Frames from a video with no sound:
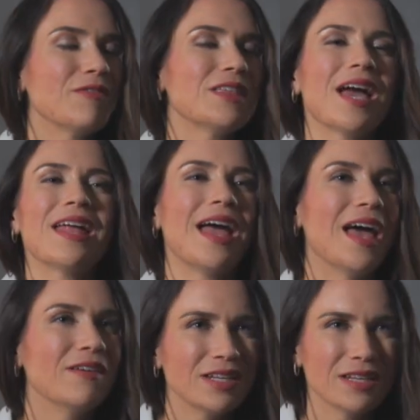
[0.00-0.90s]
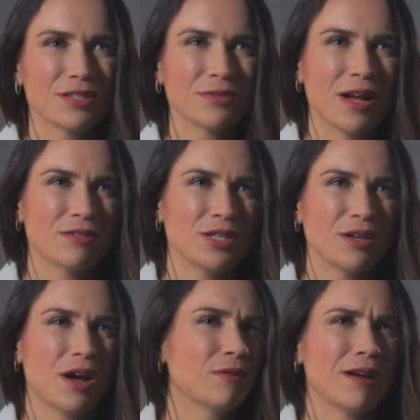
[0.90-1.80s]
everything had a heaviness around
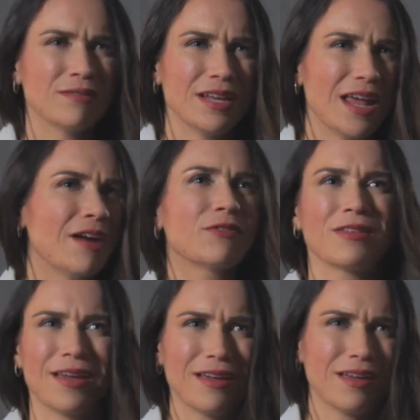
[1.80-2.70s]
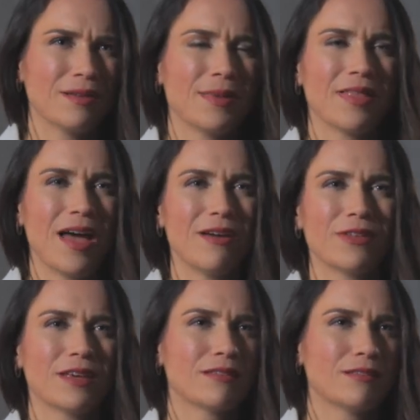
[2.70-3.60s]
it. Everything in my
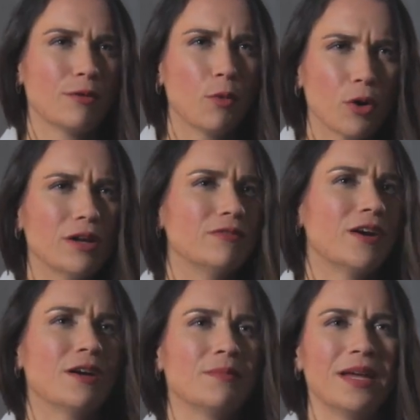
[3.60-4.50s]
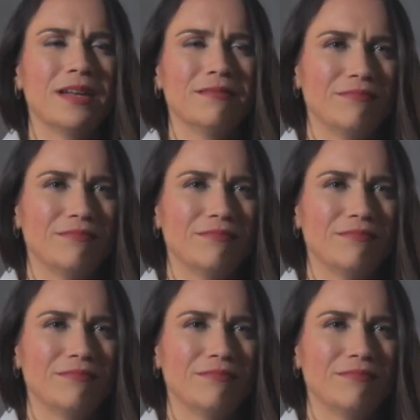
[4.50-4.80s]
life, like the work environment,